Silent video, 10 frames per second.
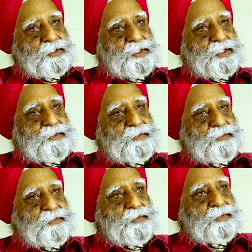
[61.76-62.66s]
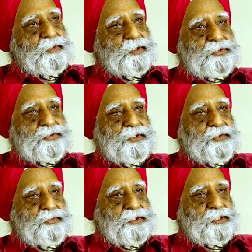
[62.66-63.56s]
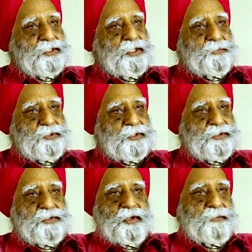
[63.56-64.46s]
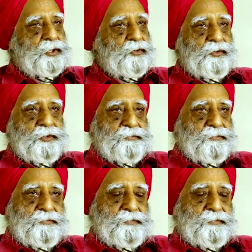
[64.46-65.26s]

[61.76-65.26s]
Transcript: here and rushed into the emergency on my own